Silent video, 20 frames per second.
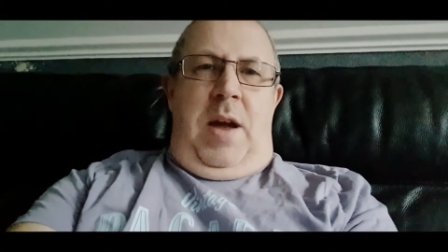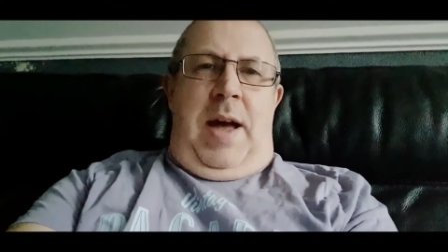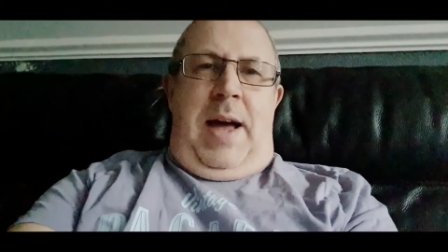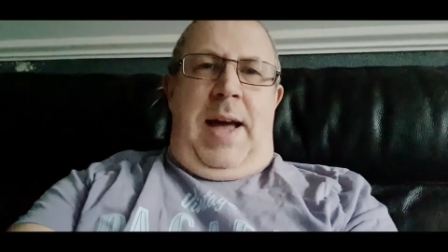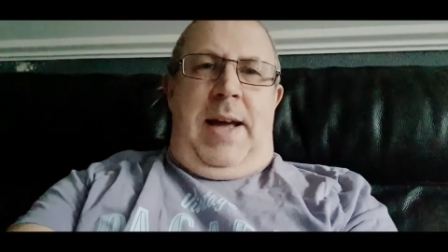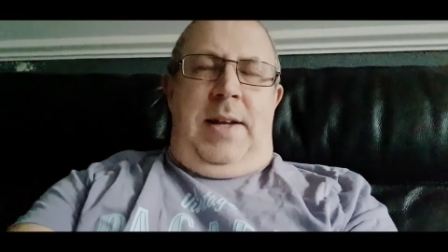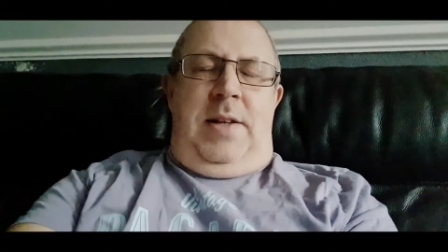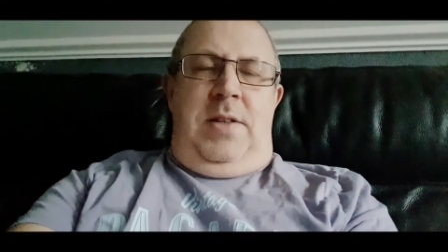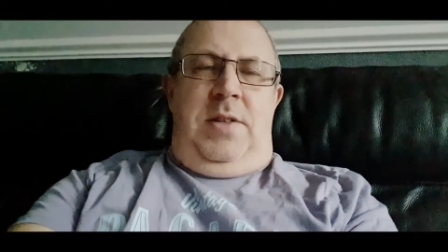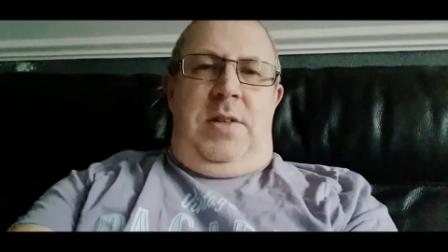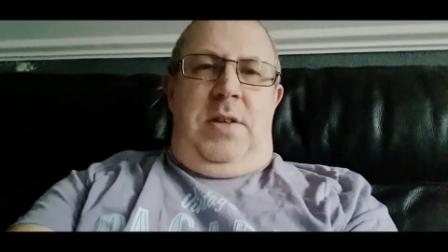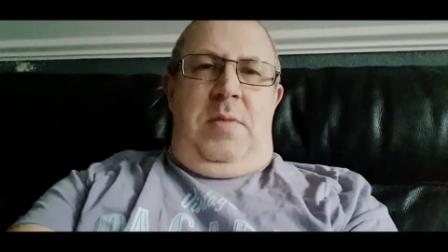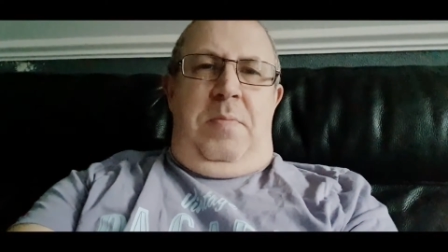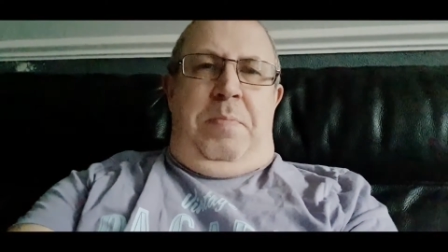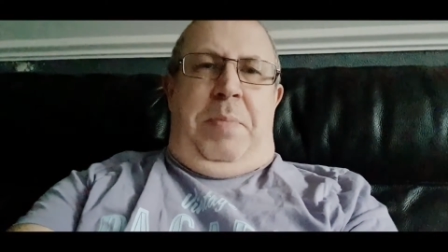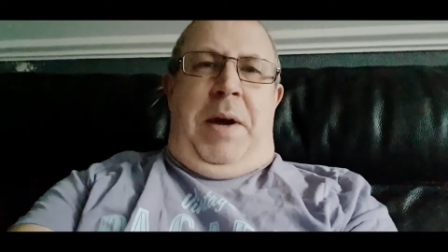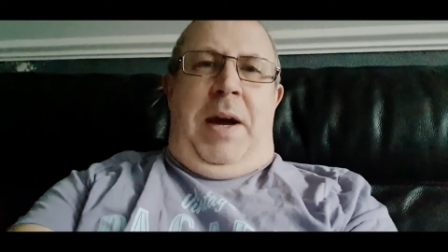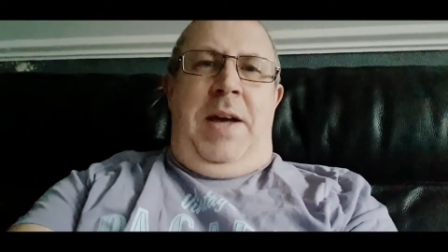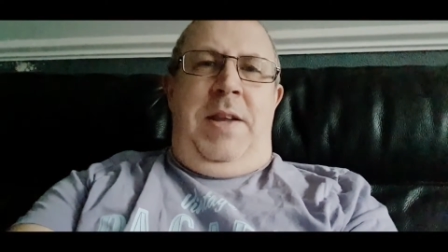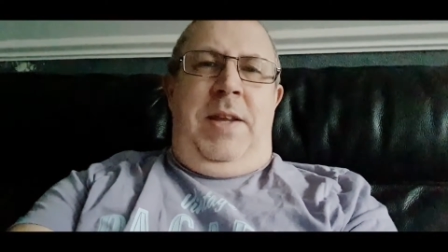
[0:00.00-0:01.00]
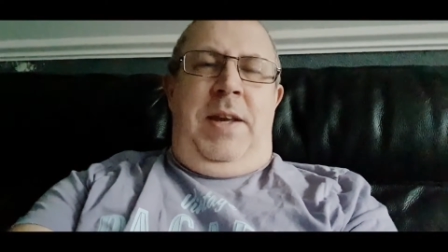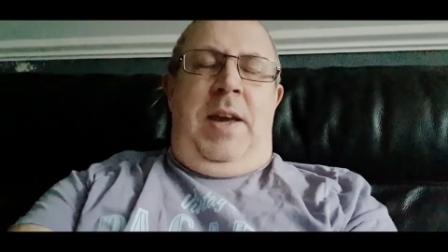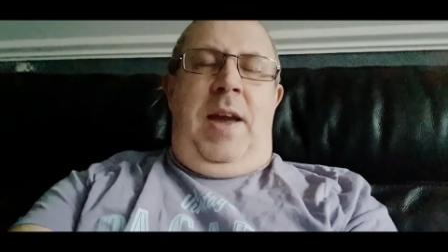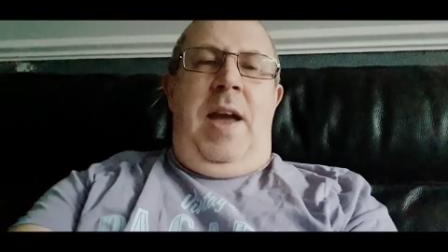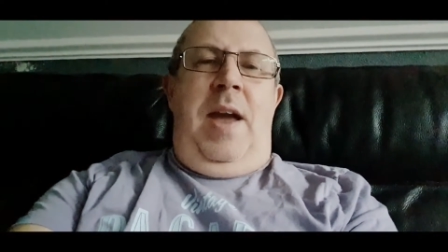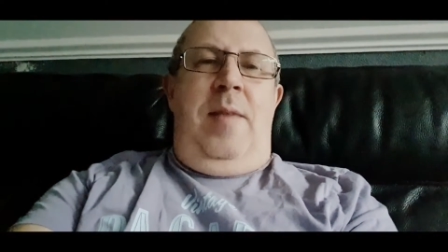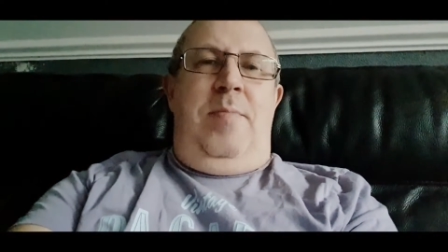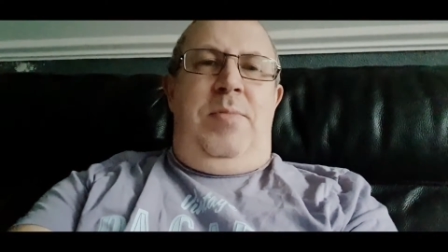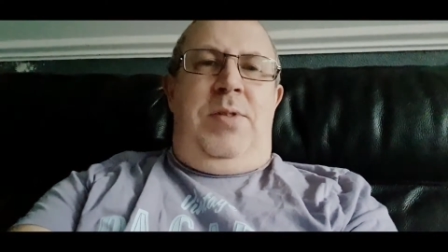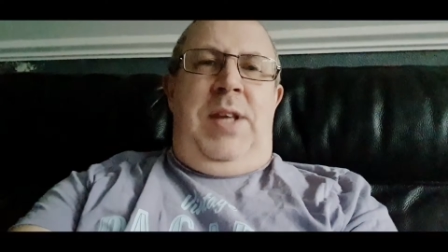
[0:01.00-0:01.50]
and buy the
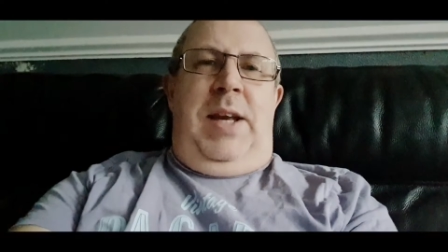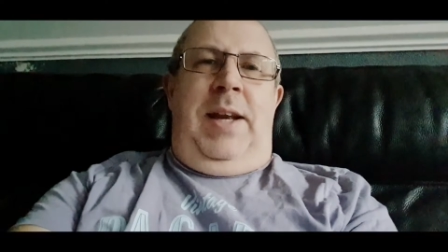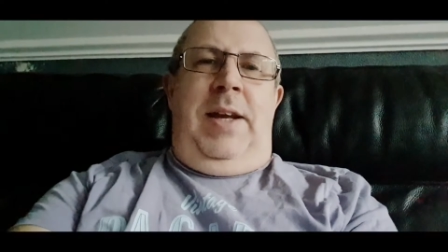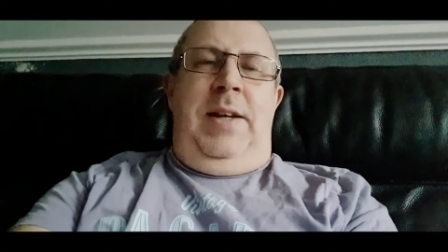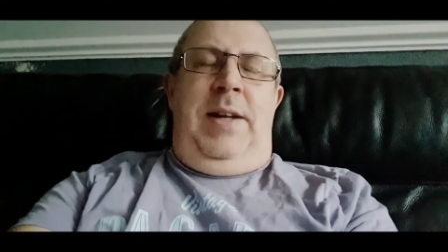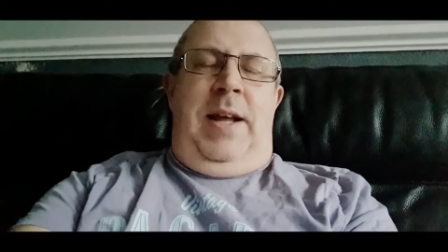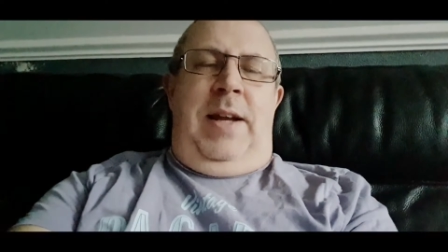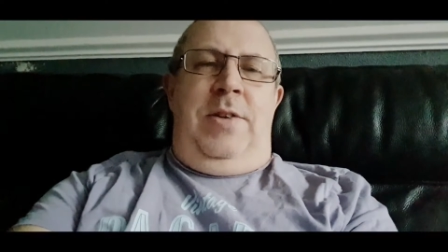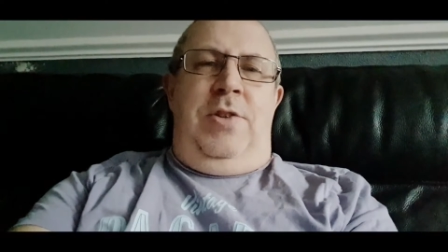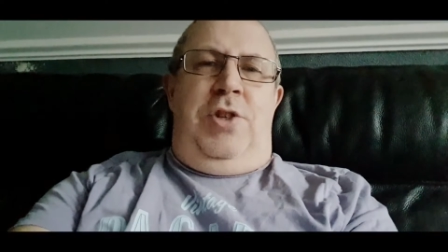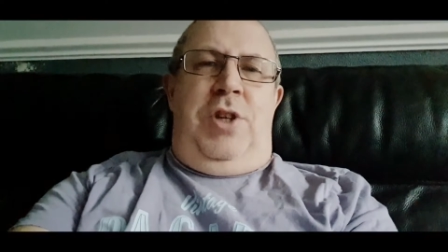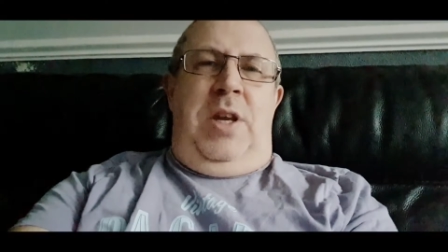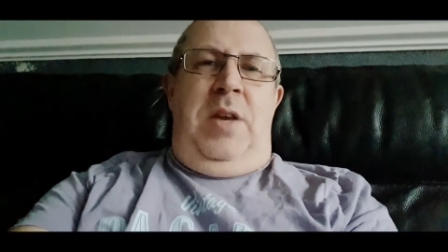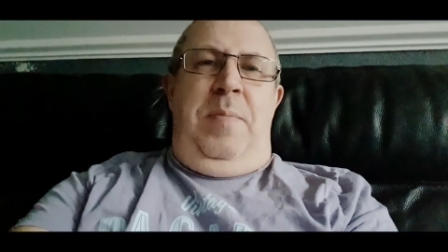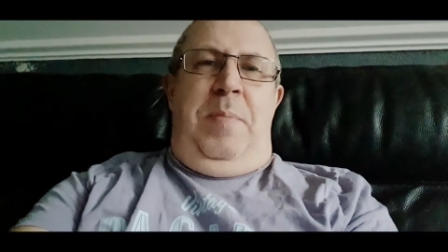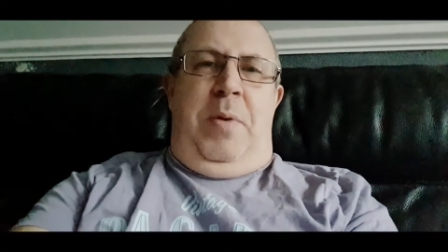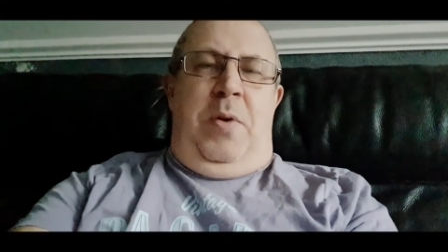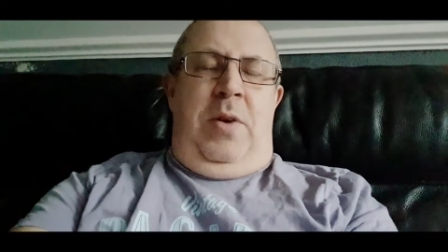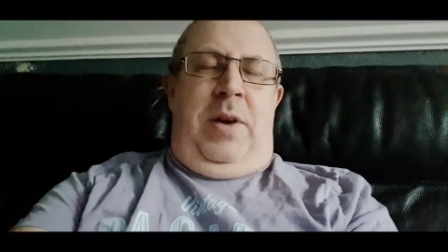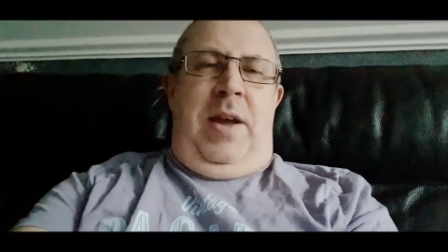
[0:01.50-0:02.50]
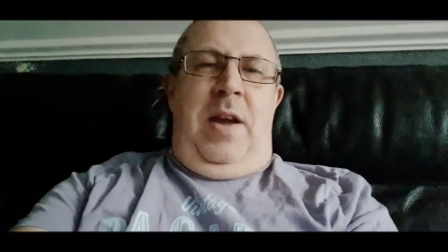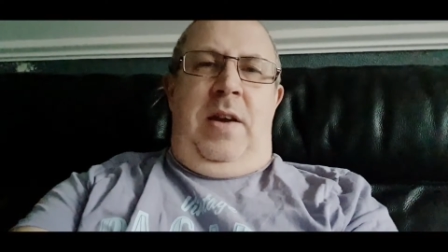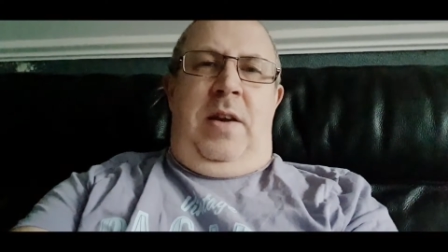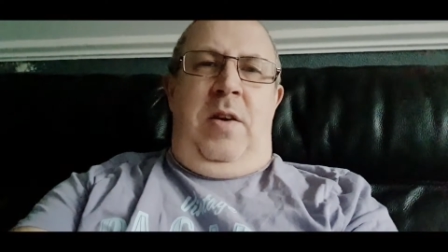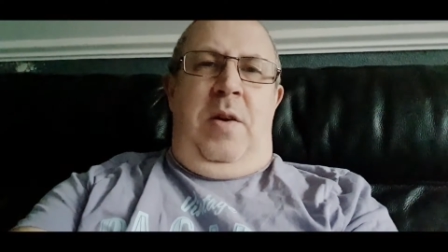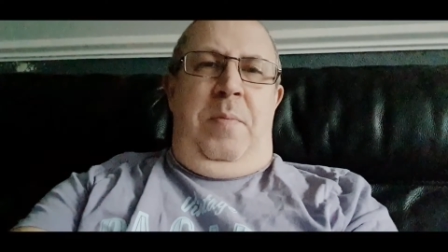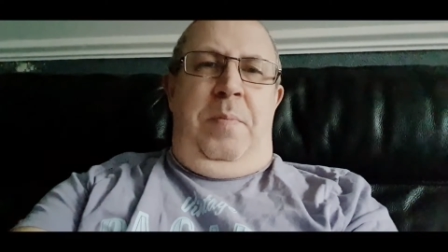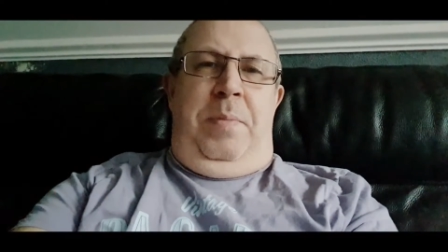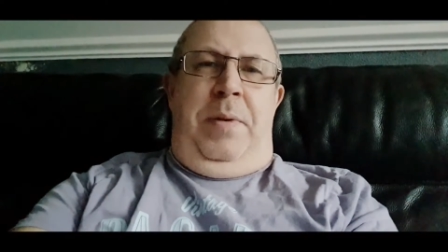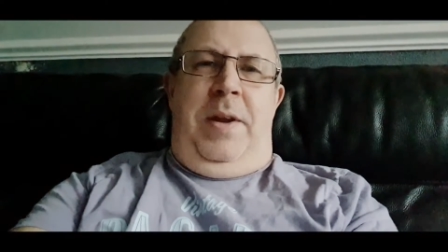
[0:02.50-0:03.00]
game second hand cheap or get a
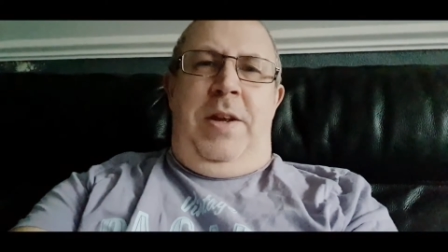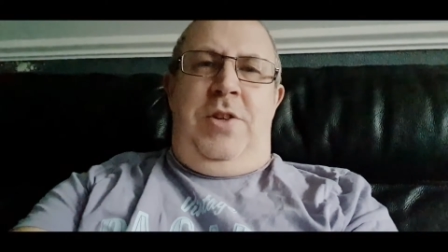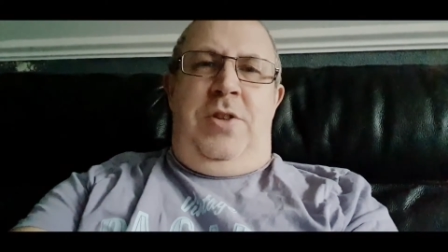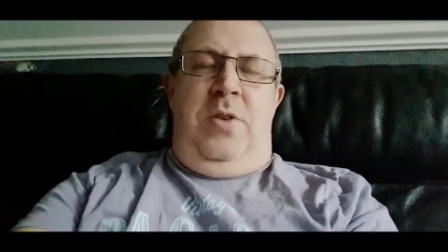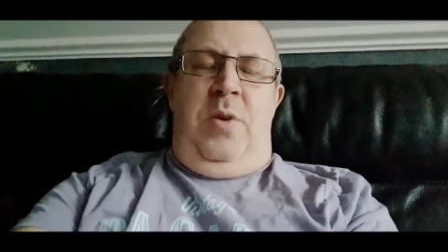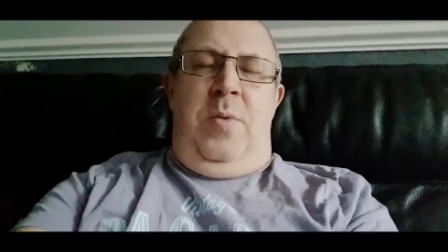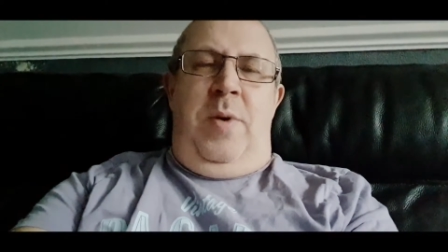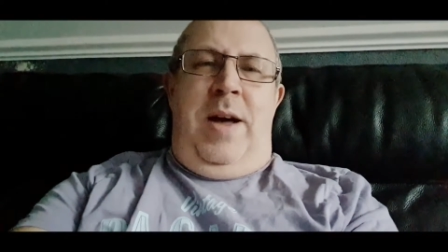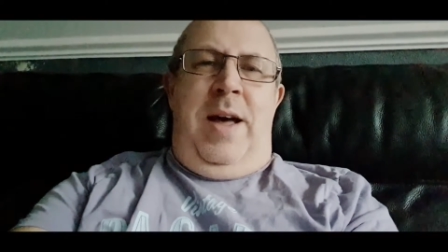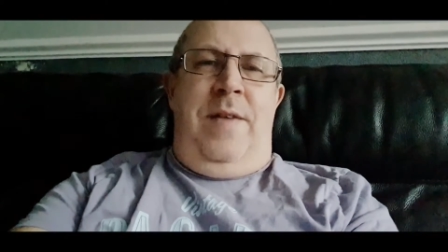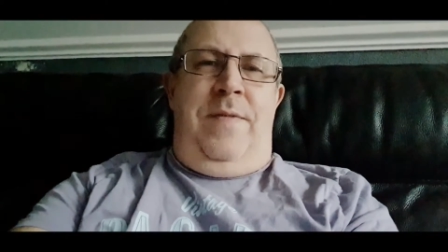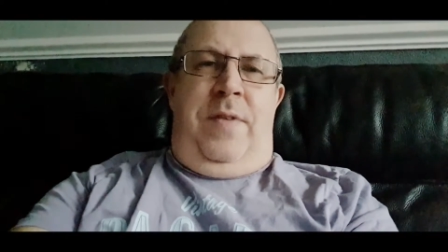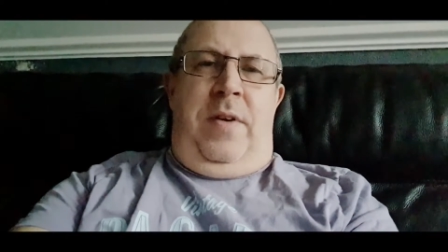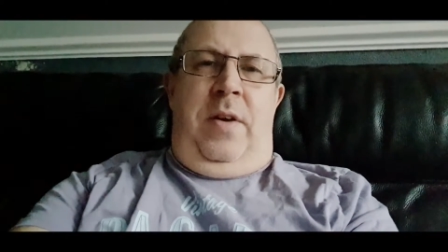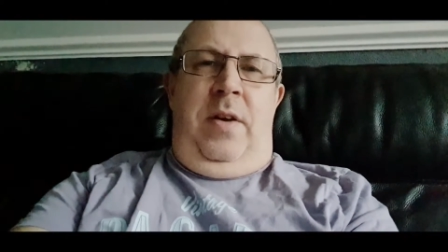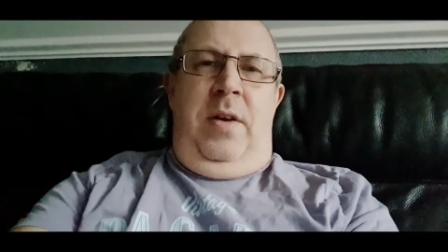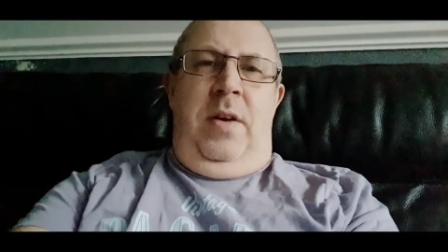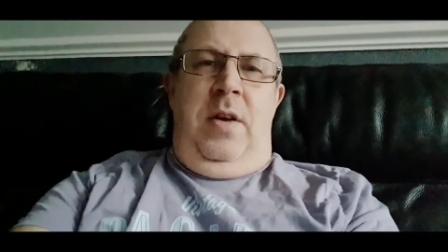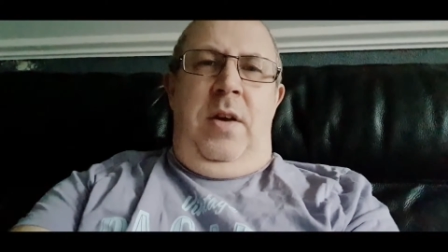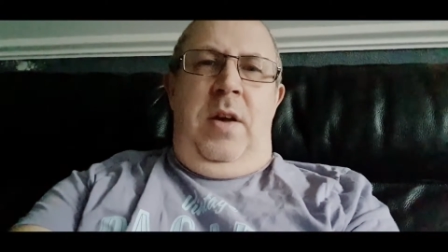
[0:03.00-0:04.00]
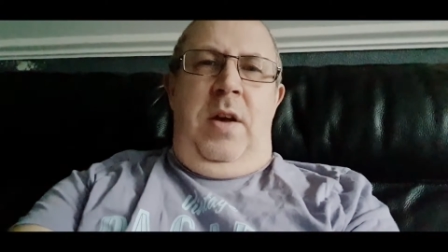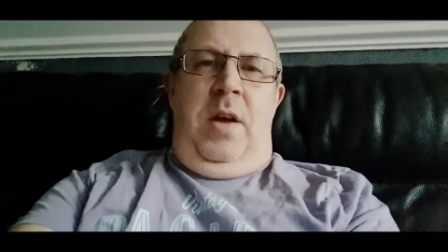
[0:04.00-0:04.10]
compilation or whatever